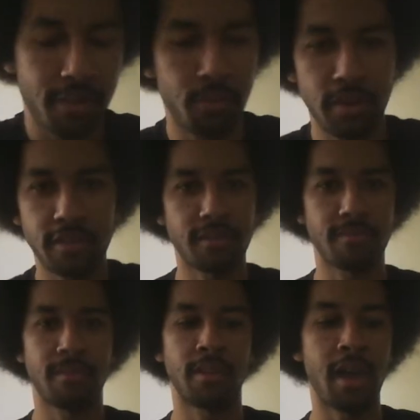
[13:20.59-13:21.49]
we
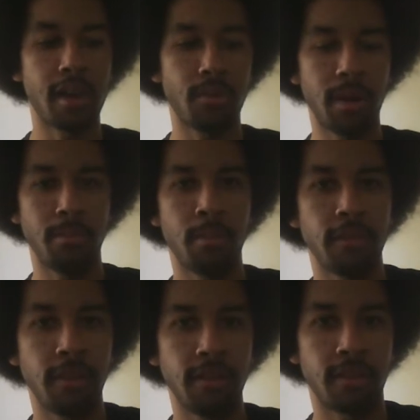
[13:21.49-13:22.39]
just a lot of great
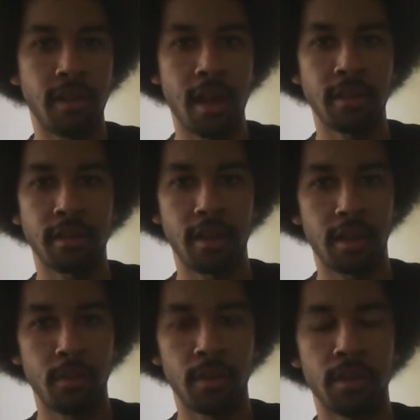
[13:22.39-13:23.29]
movies, a lot of
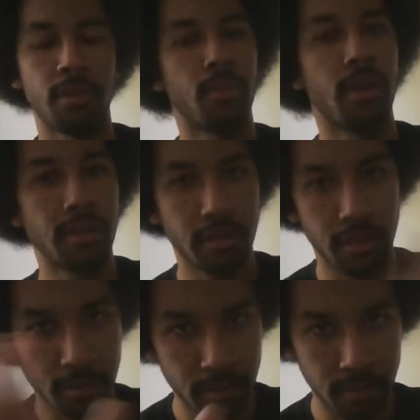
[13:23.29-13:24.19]
sucky ones. We'll get to
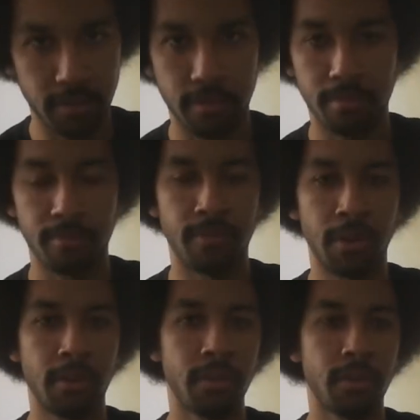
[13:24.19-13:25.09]
those
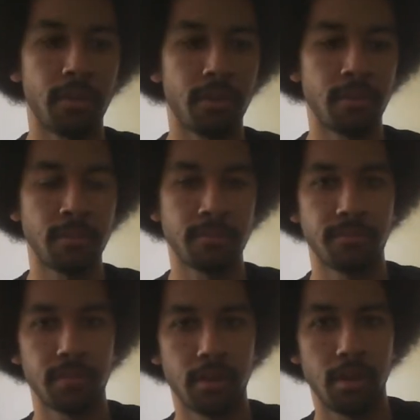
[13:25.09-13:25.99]
very, very soon.
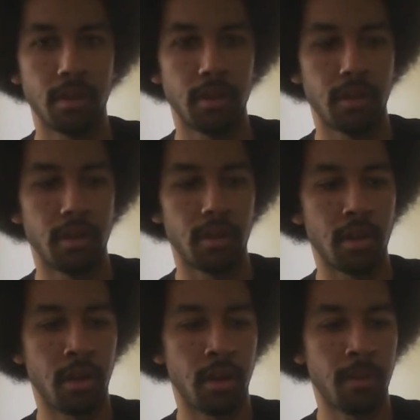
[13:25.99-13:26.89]

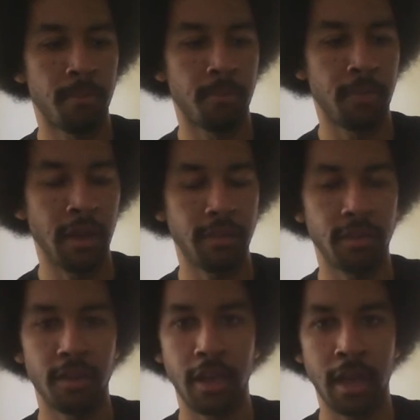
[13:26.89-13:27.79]
I
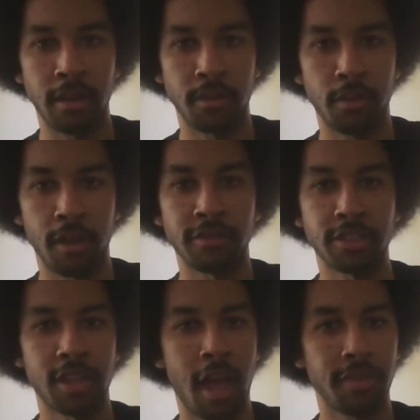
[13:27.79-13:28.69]
still have to edit those. I've
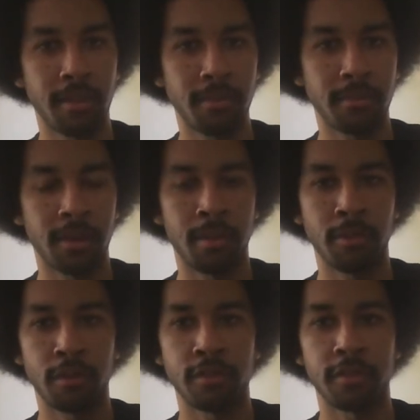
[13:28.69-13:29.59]
shot them.
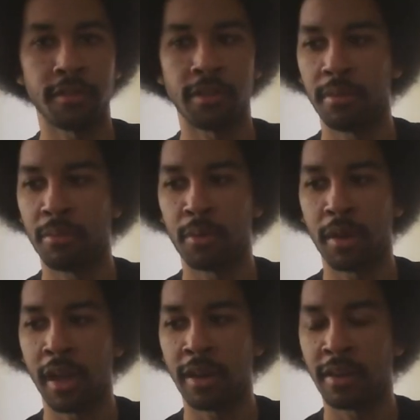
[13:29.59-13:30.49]
There's just a little
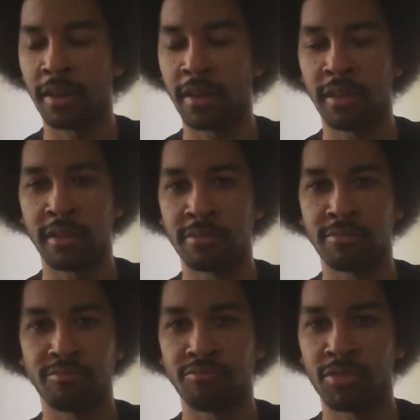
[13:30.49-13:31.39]
more editing
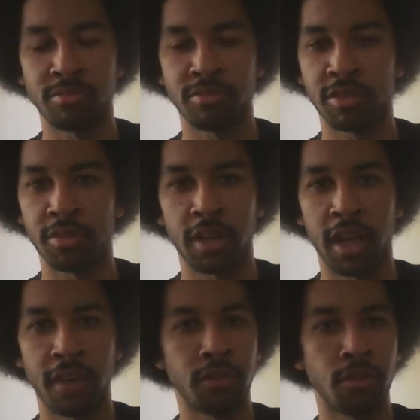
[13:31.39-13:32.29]
and shooting
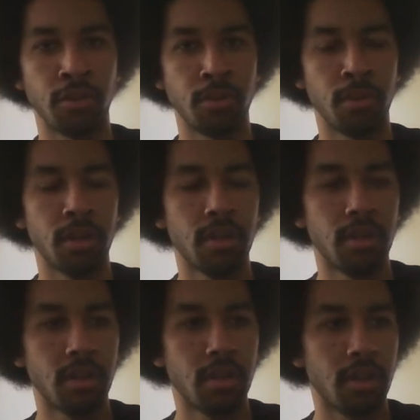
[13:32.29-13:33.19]
I have to do.
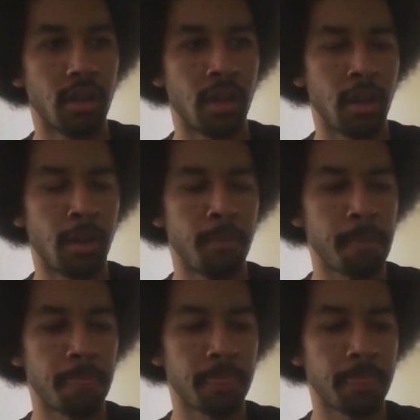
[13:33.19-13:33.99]
We'll